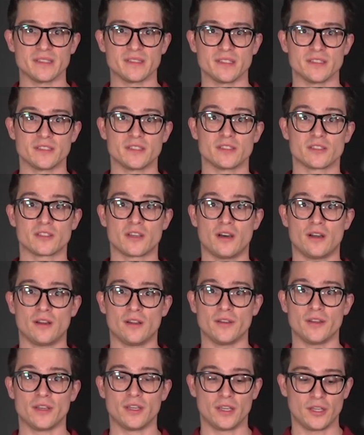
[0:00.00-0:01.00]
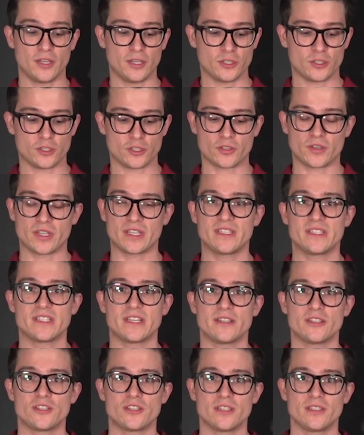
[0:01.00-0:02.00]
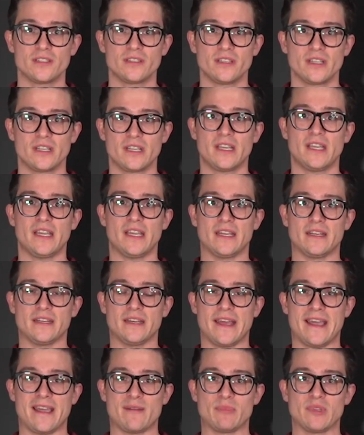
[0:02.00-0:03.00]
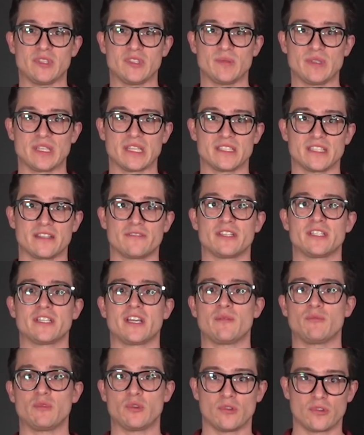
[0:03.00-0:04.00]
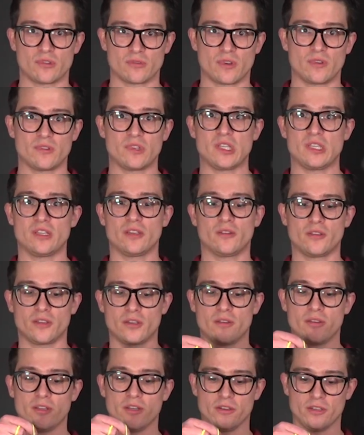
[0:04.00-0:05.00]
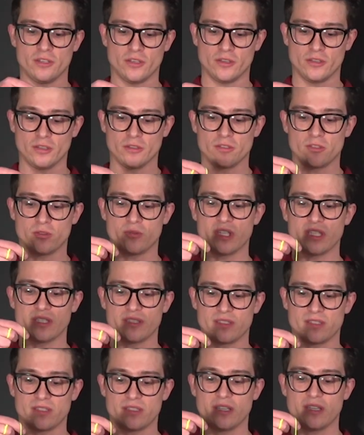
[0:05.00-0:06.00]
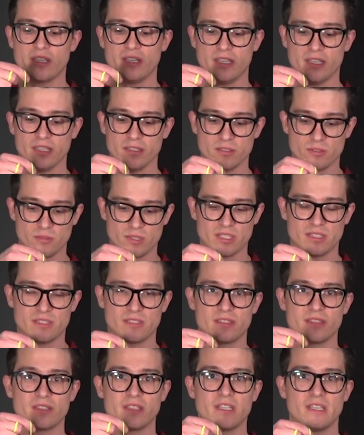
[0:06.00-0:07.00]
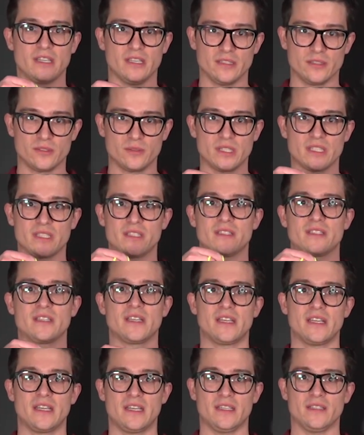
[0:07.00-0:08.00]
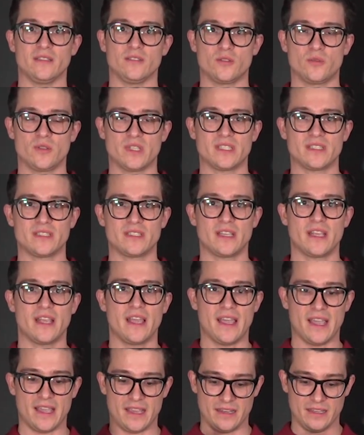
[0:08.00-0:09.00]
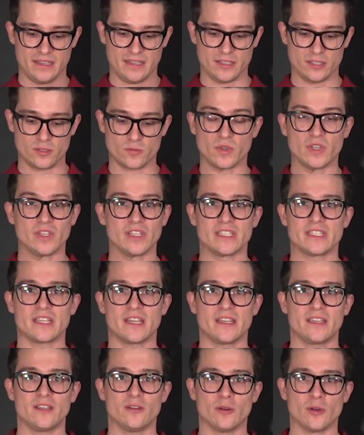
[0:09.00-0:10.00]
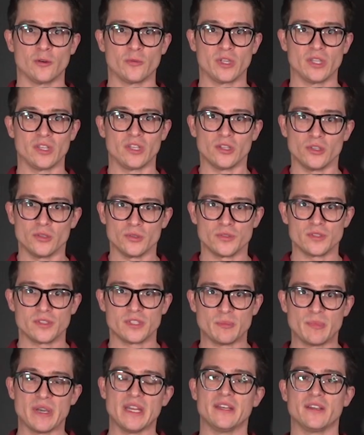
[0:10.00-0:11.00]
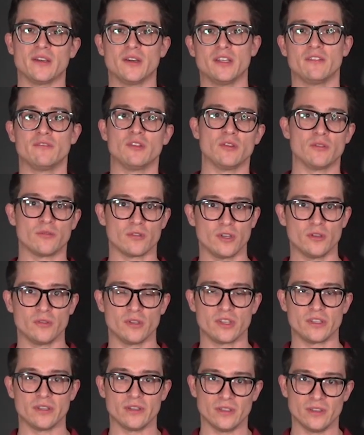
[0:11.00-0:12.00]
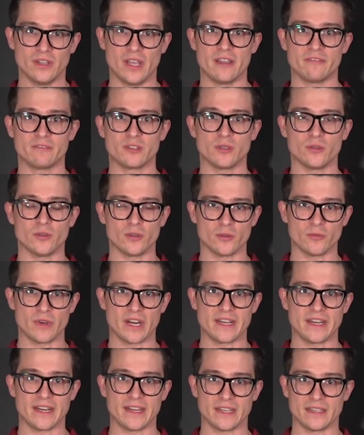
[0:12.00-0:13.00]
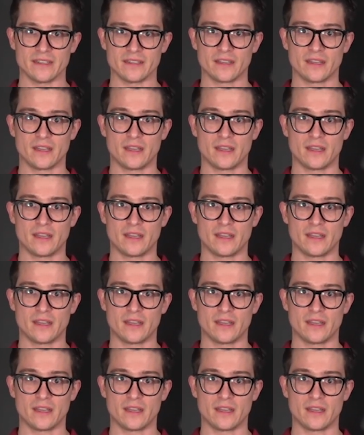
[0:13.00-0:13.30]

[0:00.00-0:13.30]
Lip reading: This is called string tension, and it happens because every time you throw the yo-yo, your yo-yo twists and twists and twists and twists, and it gets really tight or really loose depending on if you throw with your left or right hand.